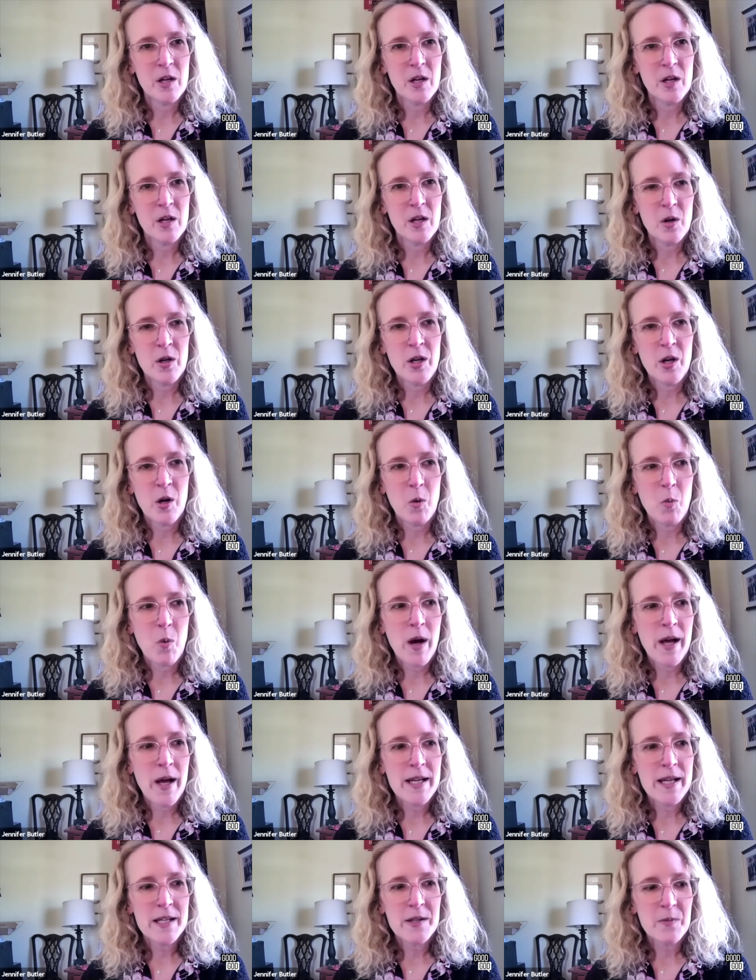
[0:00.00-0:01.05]
You know,
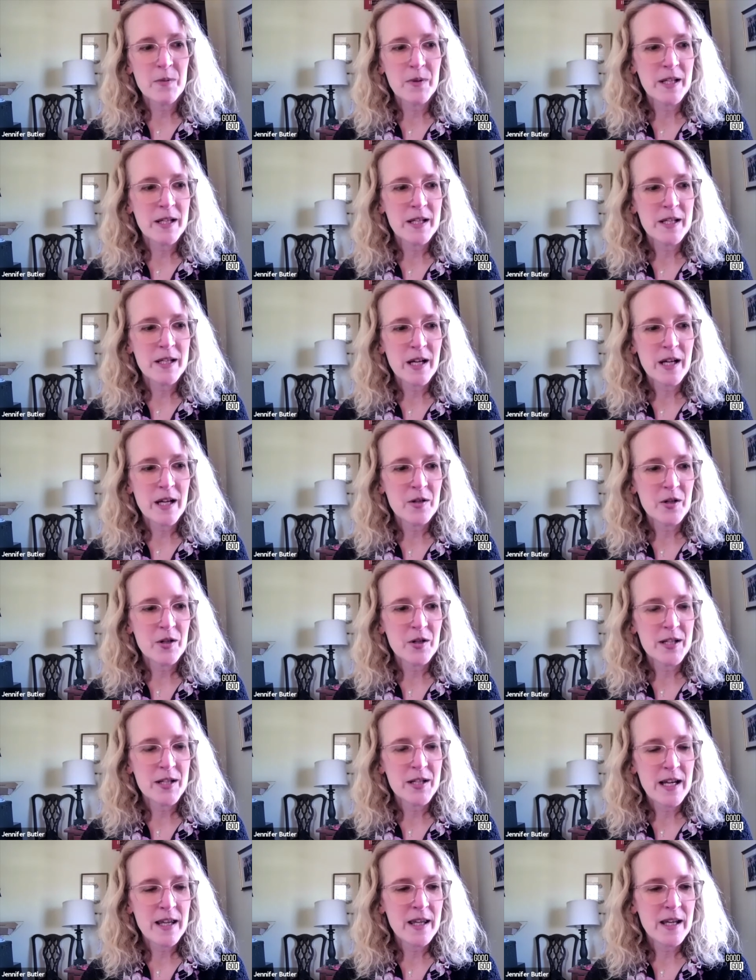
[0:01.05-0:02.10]
one is really to
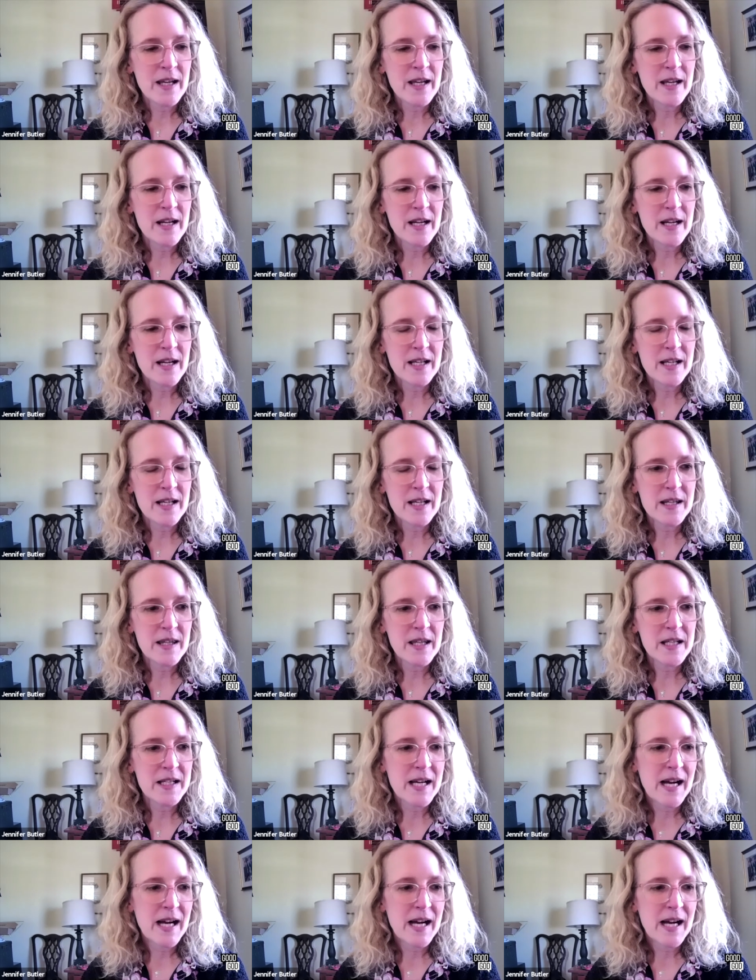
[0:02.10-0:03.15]
understand that it is
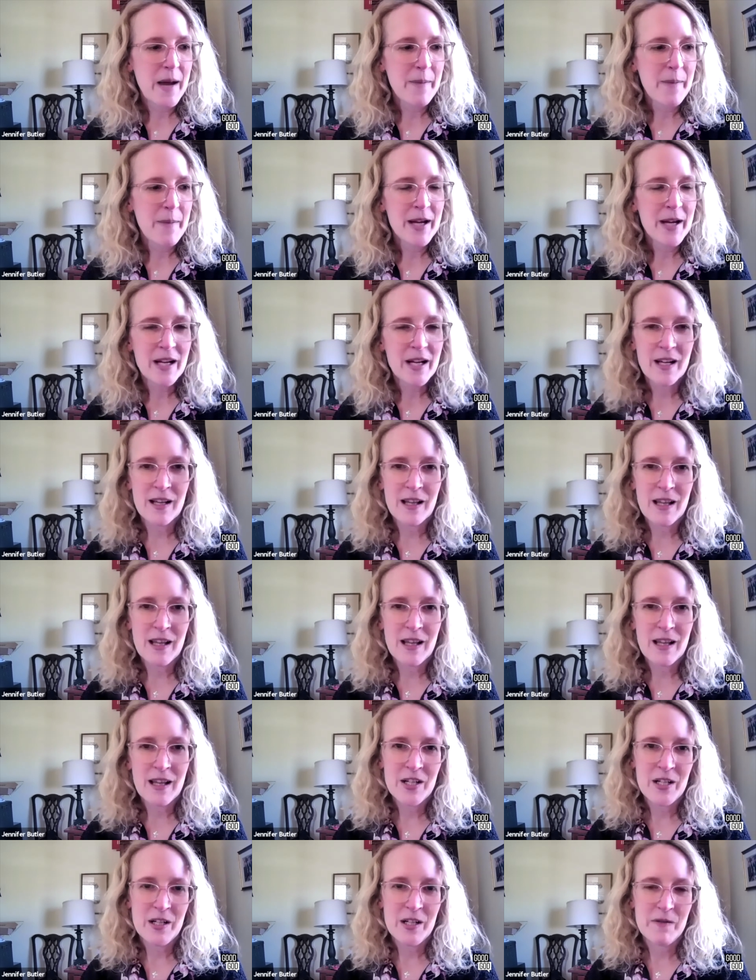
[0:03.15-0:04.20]
the dynamic
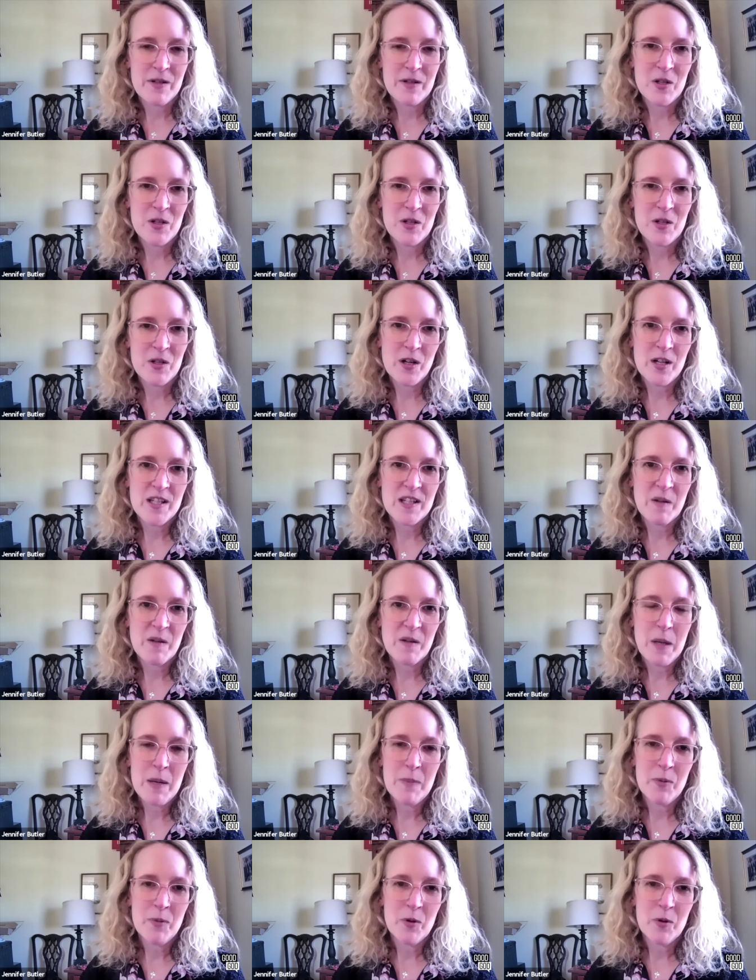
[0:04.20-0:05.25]
collection of stories of
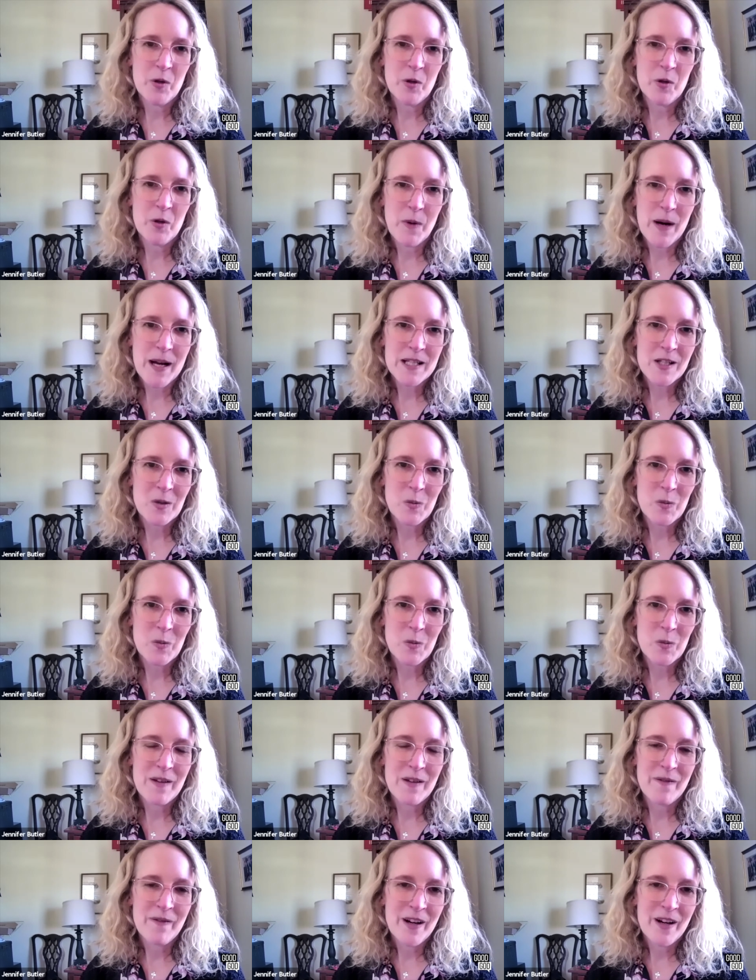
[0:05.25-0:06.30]
people who wrestled with
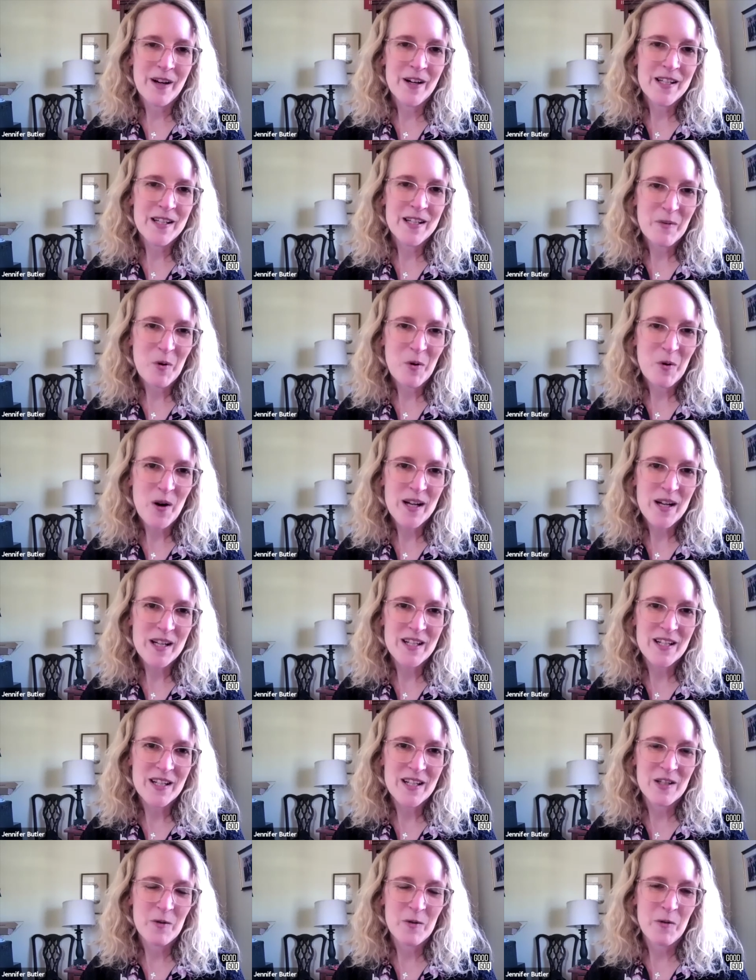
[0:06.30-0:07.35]
the very same
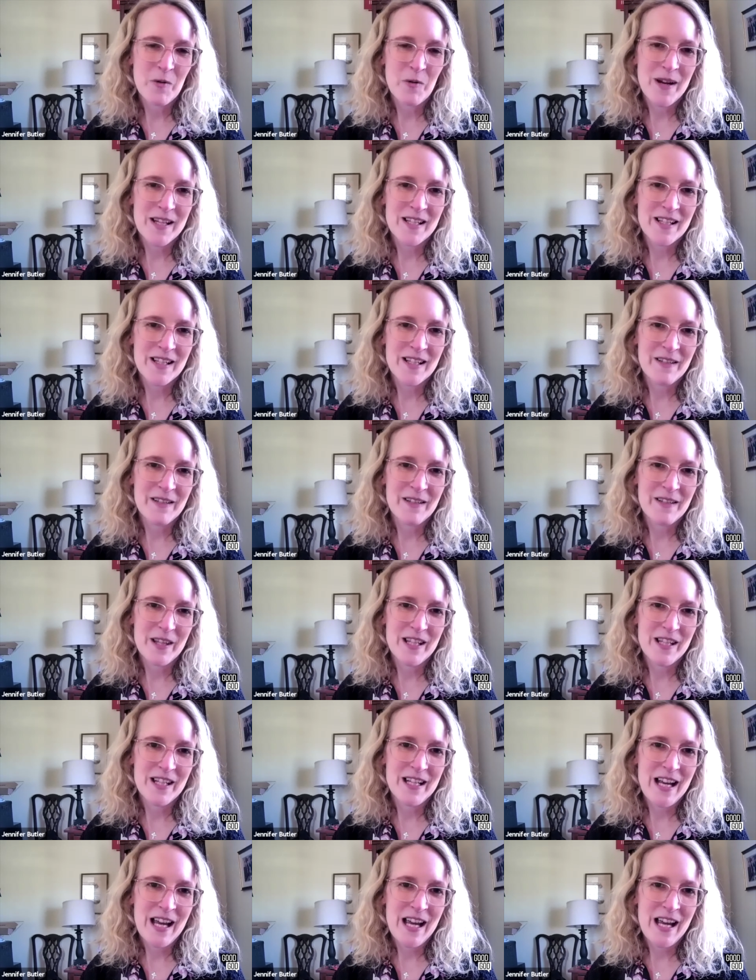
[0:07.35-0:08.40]
questions we're wrestling with
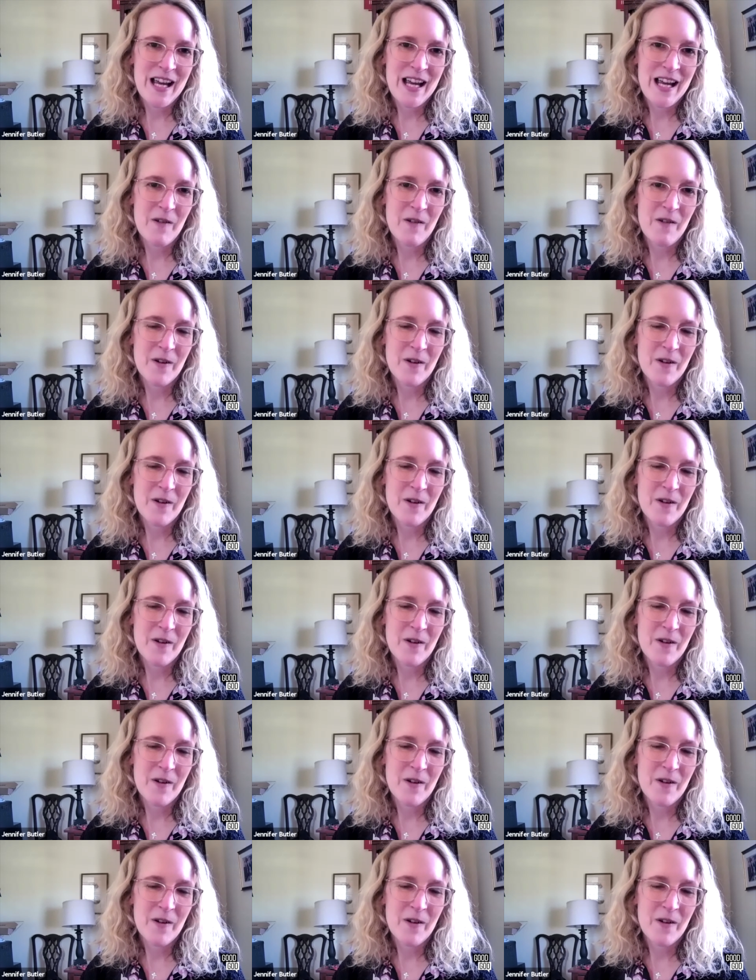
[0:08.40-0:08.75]
today over